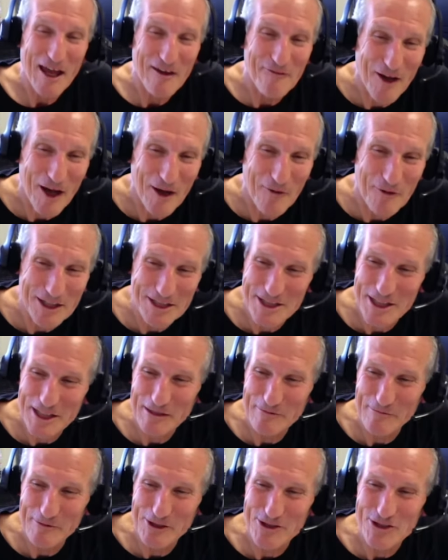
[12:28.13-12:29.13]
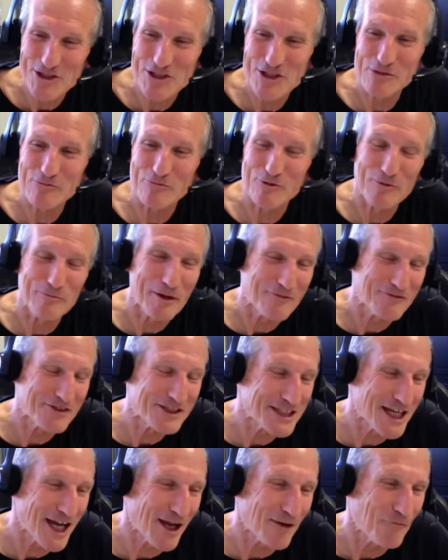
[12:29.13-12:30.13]
if I went to the emergency room every
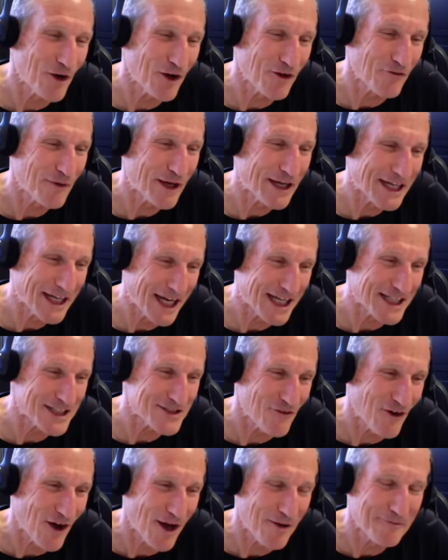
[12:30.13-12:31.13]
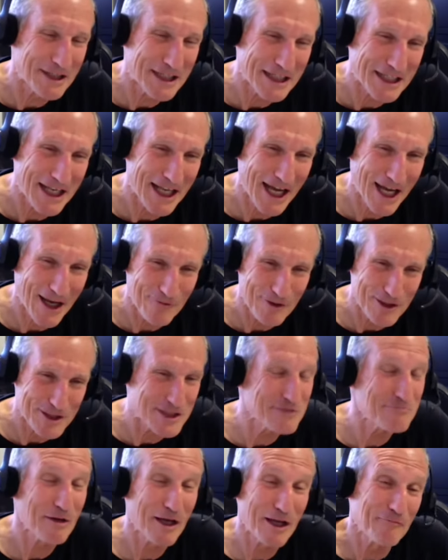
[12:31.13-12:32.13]
time one of my cats vomited, I would
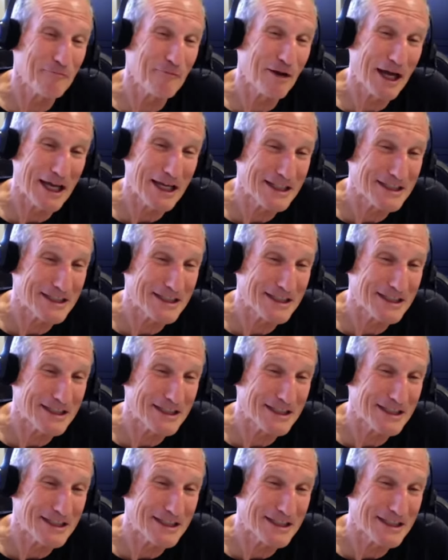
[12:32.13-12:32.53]
spend my